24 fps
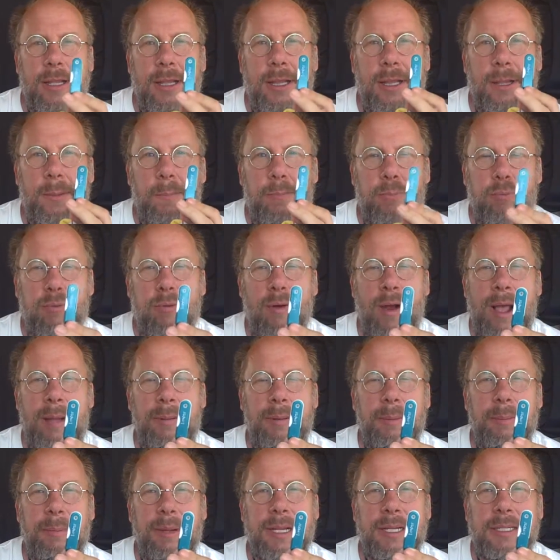The
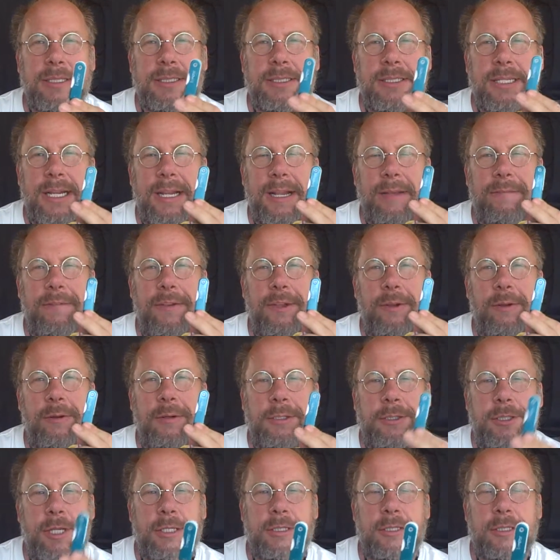problem is, if you
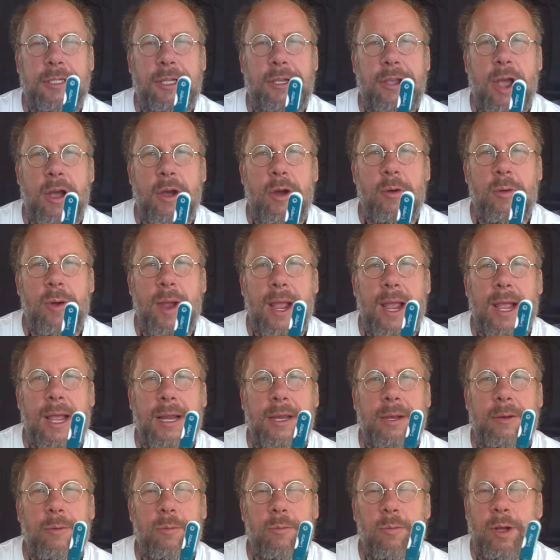just go
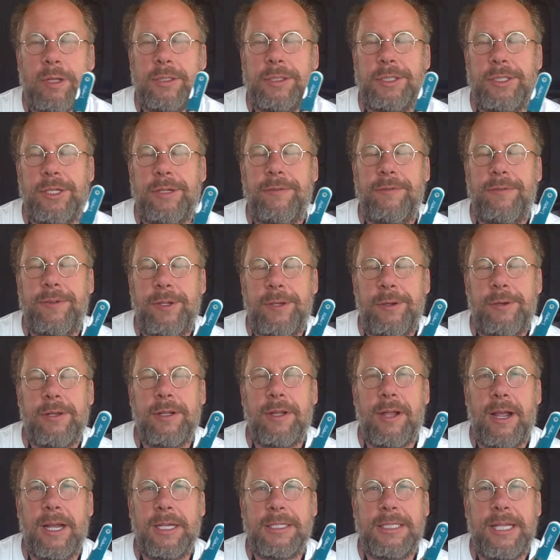and once you've
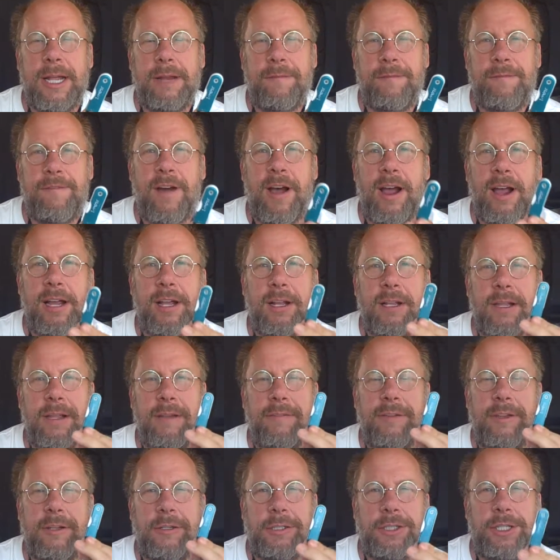utilized that file,
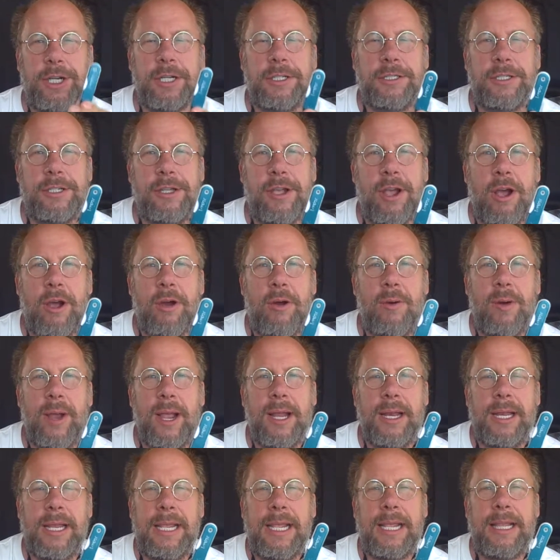if you just go
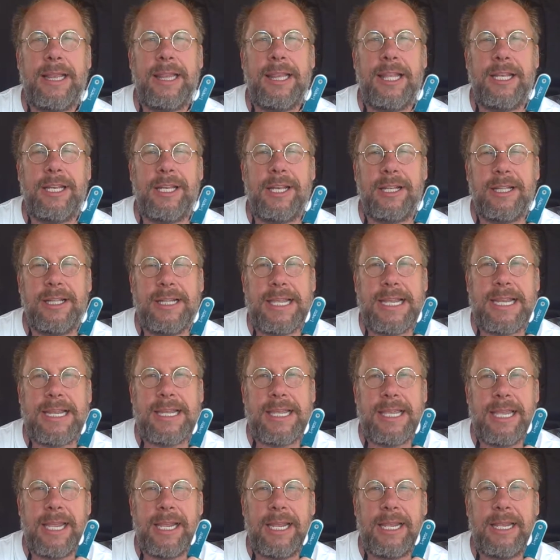and hit the delete
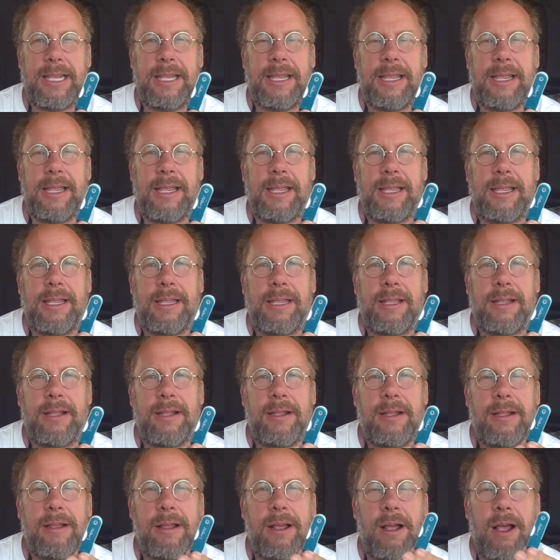key
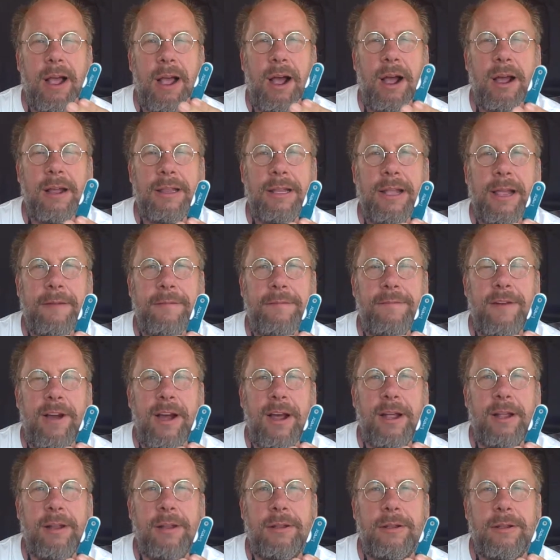on that
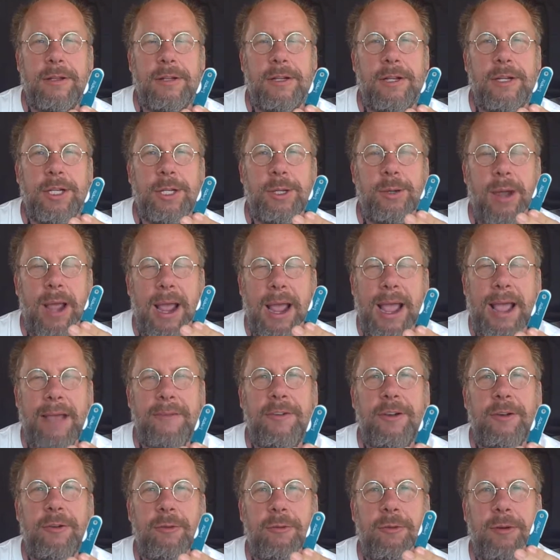file, you
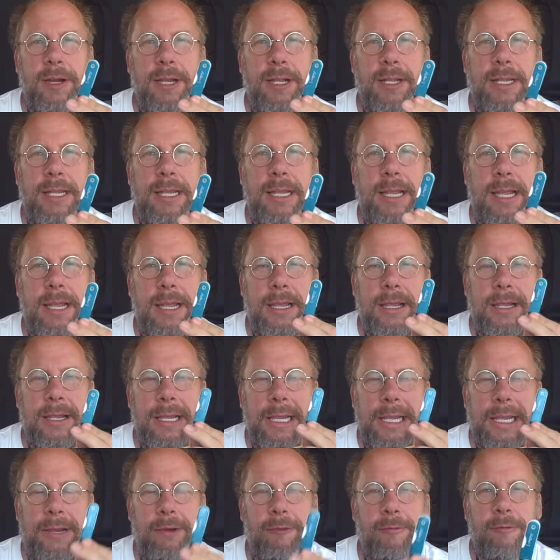haven't really
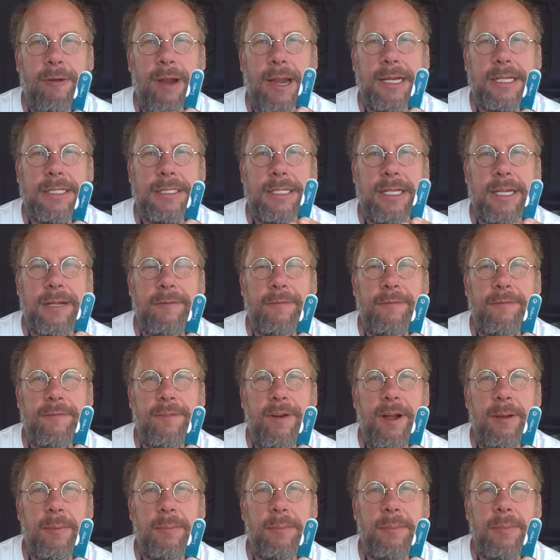erased it
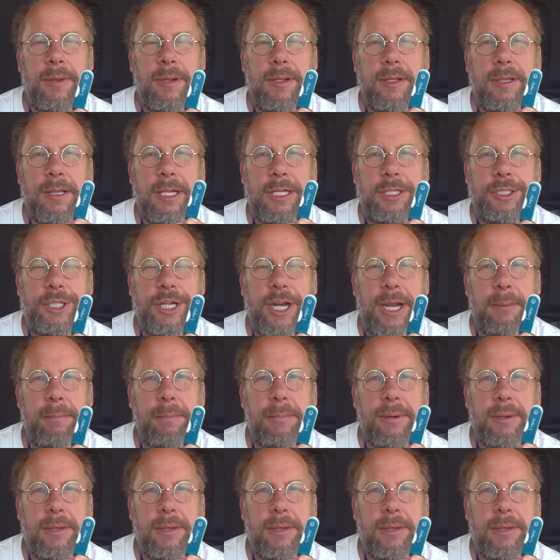from the chip.